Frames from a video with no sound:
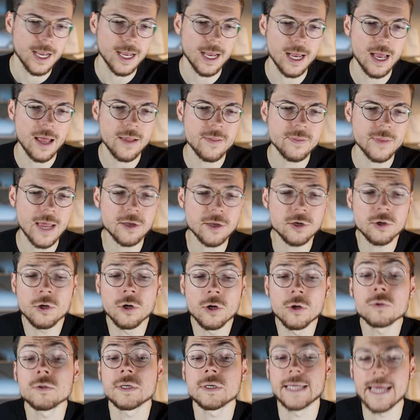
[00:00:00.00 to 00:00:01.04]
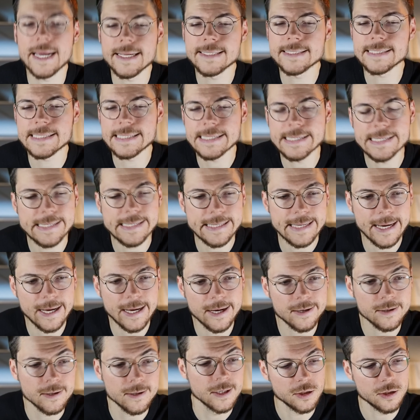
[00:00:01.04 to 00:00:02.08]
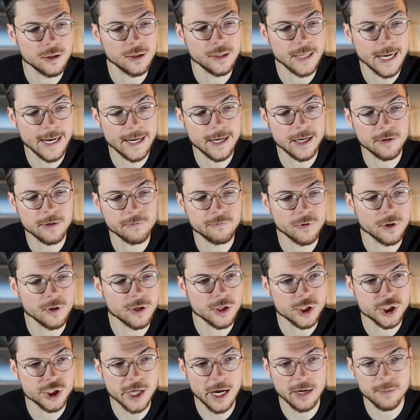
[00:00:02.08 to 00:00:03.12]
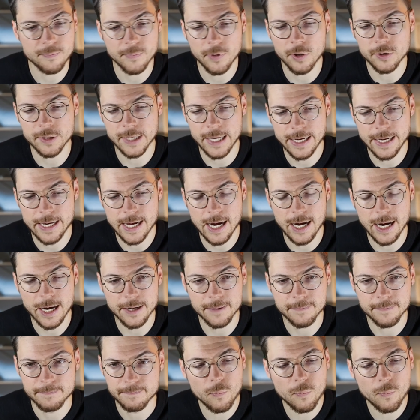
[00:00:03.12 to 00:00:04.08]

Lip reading: and that you don't get in a native chatbot AI.